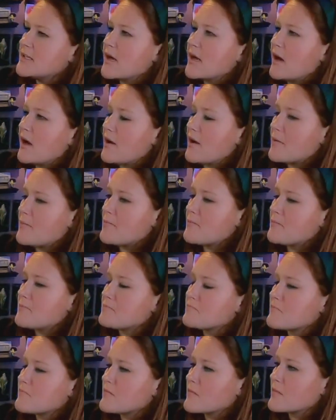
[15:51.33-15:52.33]

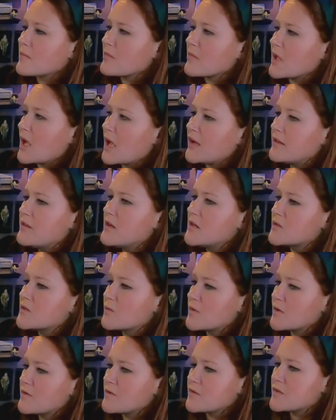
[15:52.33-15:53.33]
I think it's
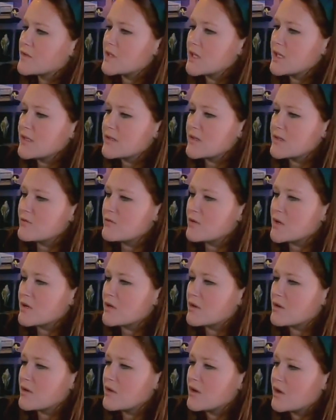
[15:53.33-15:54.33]
one of those things that you
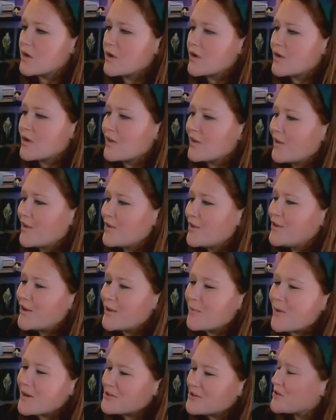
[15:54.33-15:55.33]
can
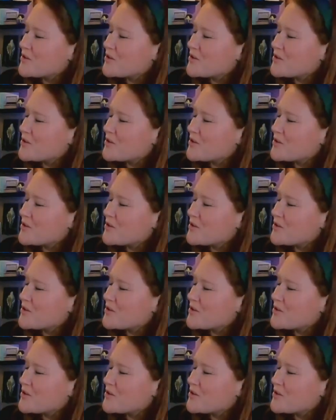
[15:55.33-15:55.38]
watch it a